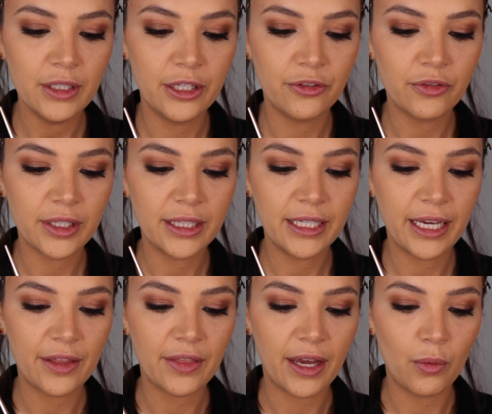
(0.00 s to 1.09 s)
and really
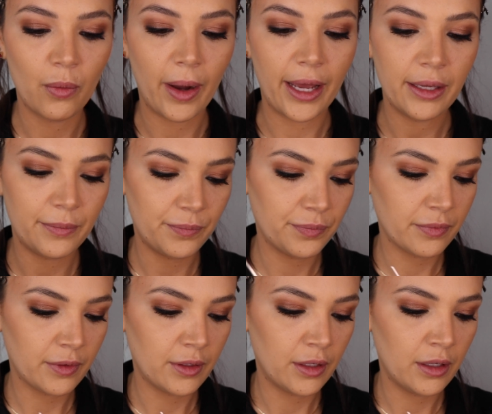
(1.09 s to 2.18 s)
get that wet.
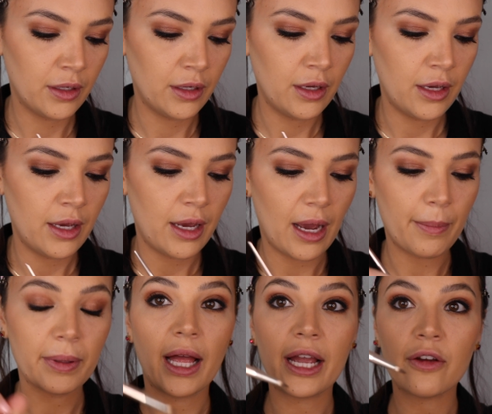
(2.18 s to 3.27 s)

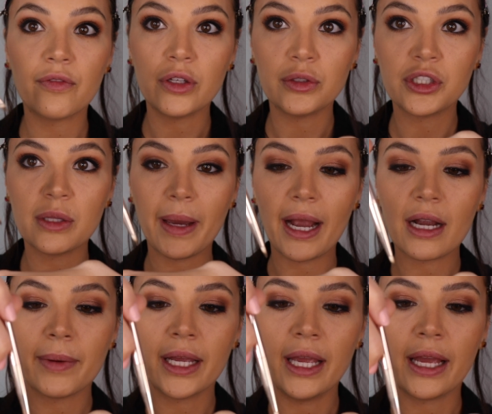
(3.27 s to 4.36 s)
Apply a few to the back of
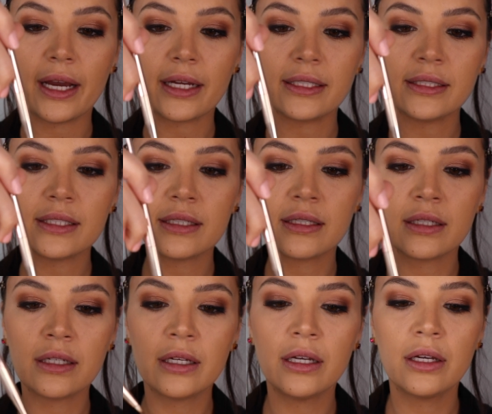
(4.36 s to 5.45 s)
my hand
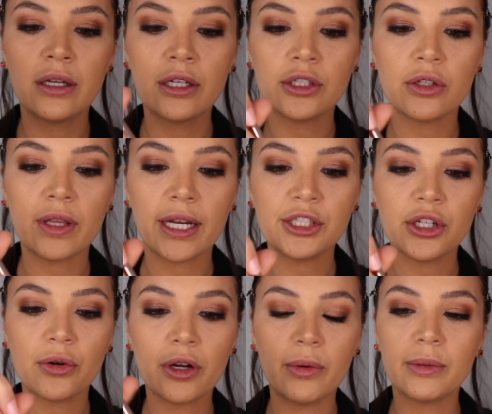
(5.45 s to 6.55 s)
so that I
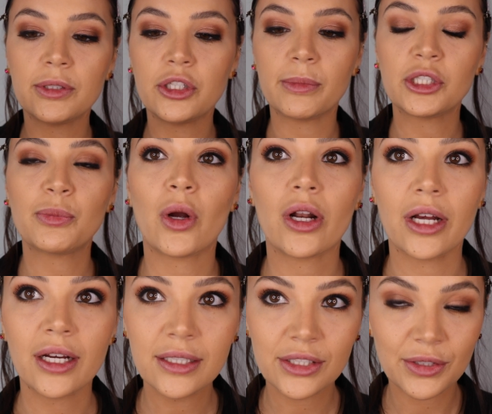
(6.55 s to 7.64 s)
don't go in with too much
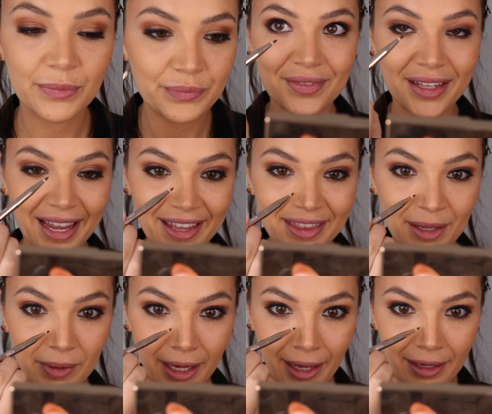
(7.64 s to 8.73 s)
product, and then
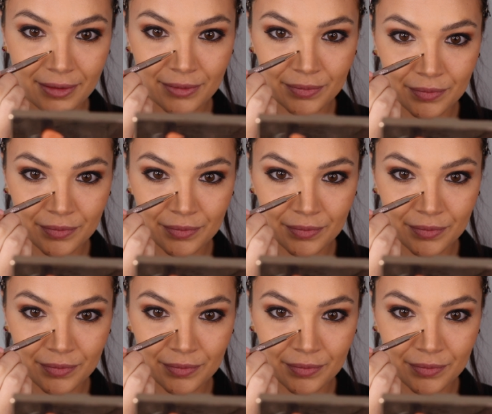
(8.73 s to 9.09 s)
begin.